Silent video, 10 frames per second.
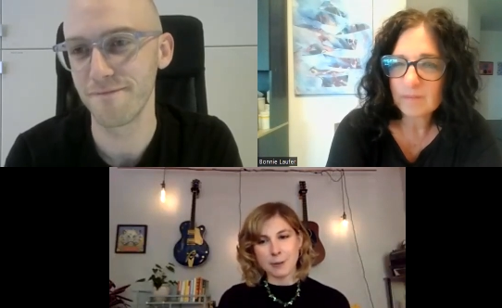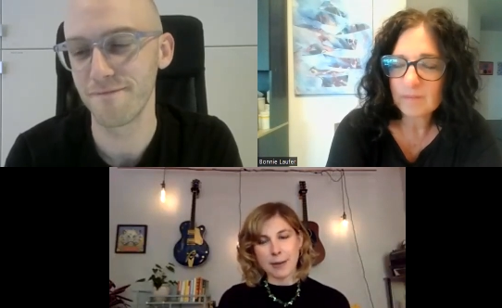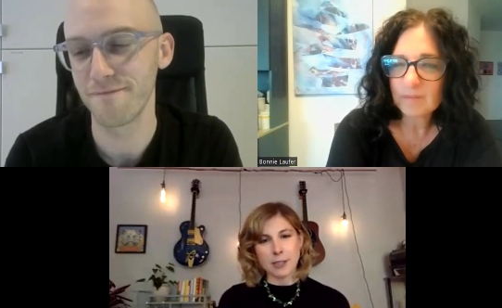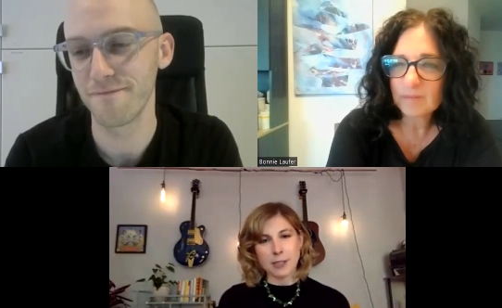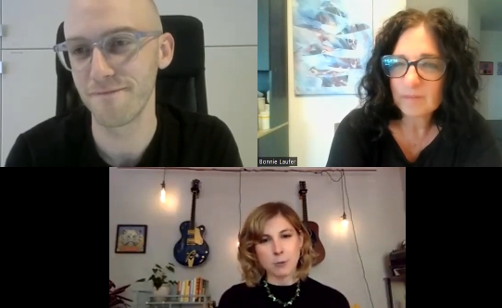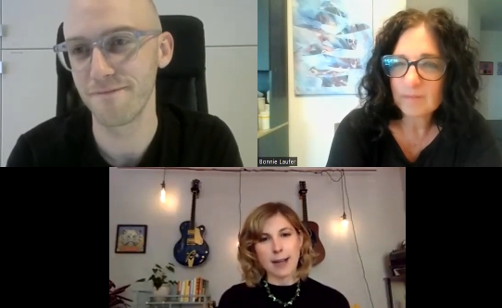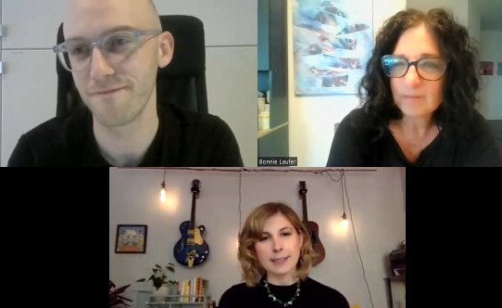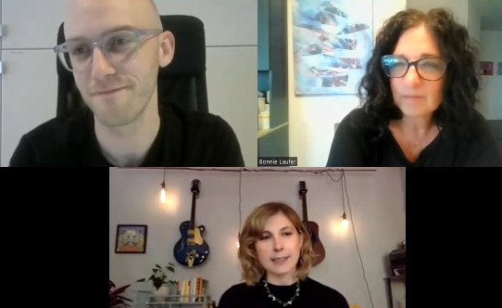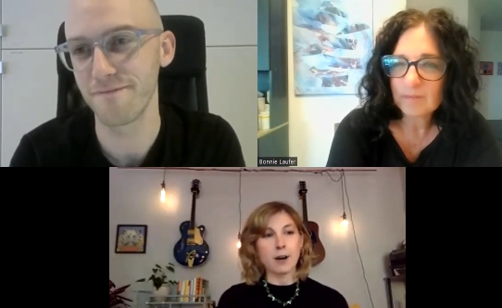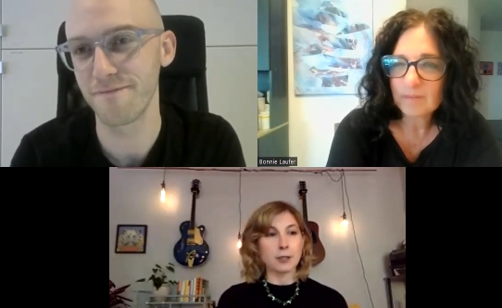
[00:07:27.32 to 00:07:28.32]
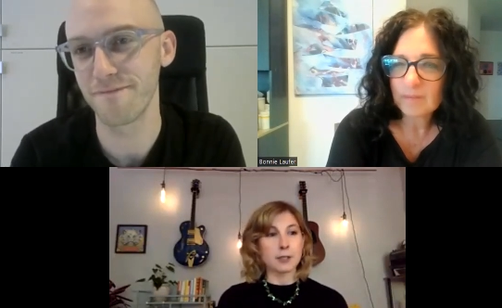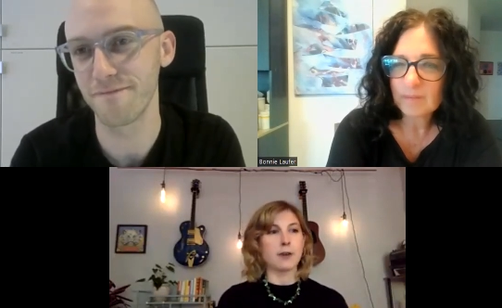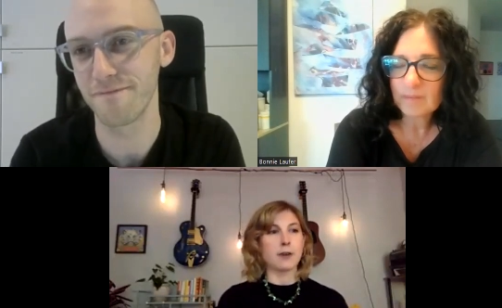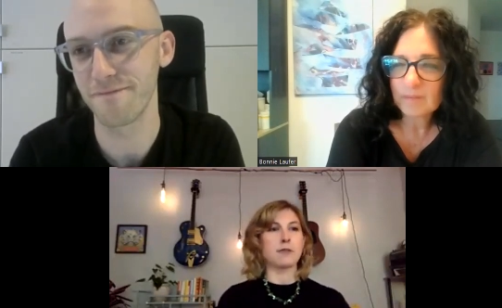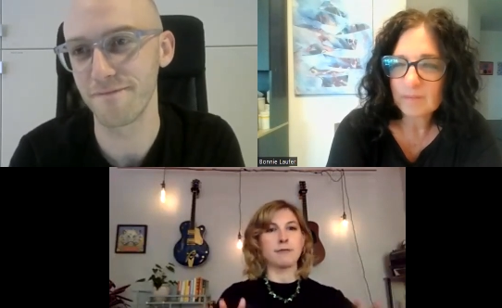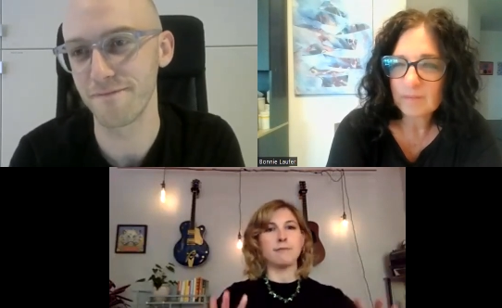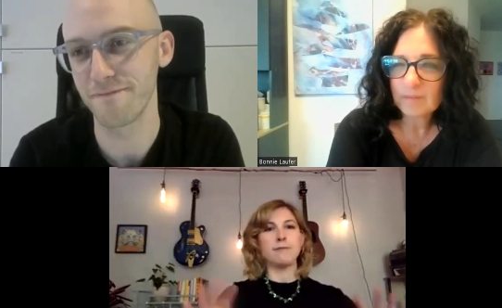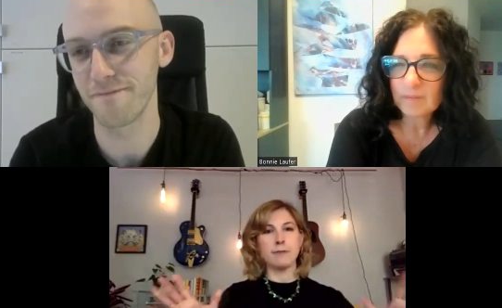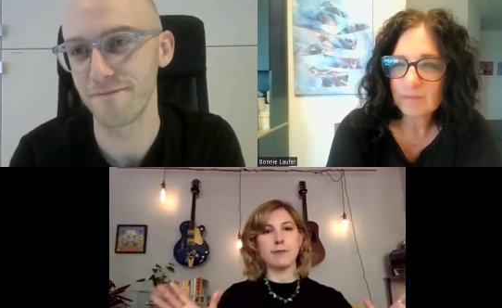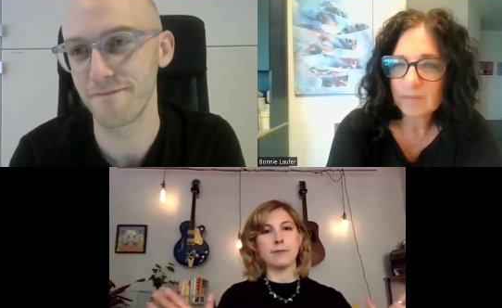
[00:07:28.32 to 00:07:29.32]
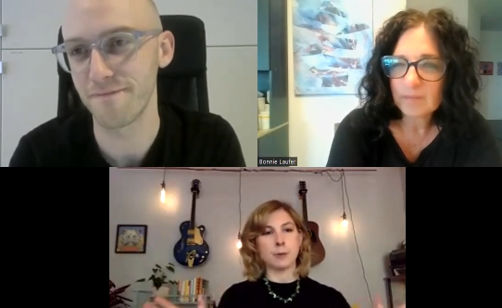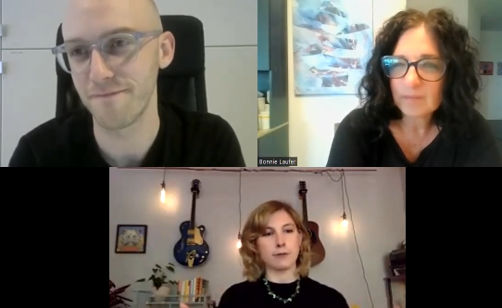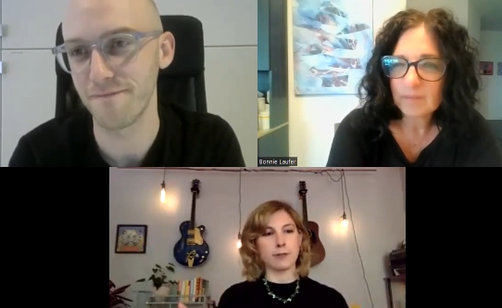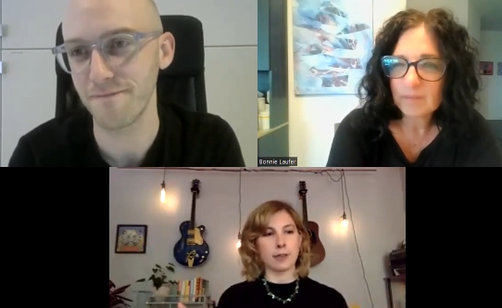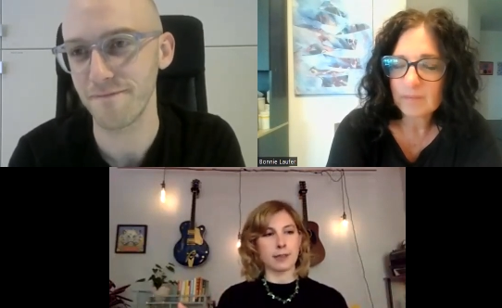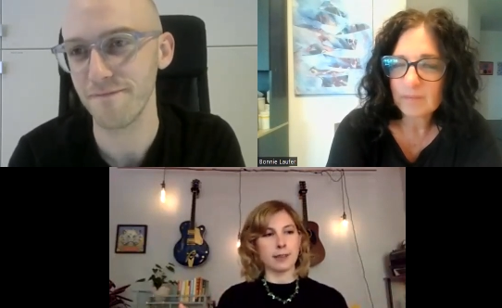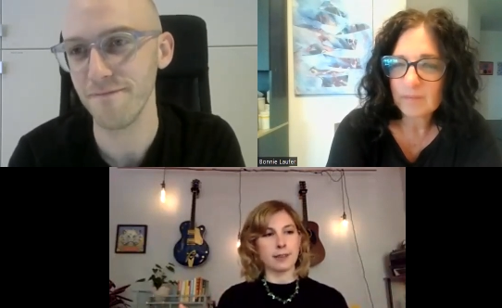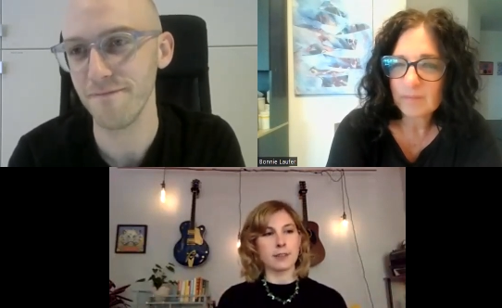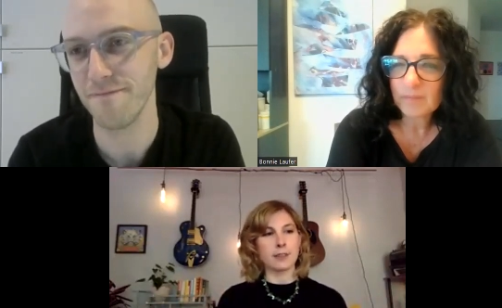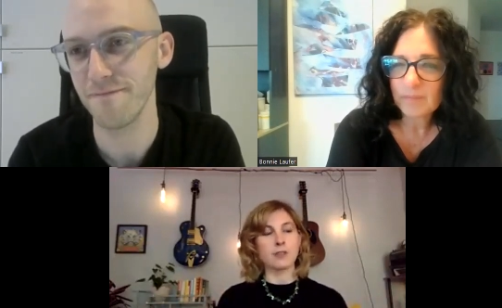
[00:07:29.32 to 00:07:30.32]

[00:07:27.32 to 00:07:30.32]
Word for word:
Speaker 1: director wise, and also the the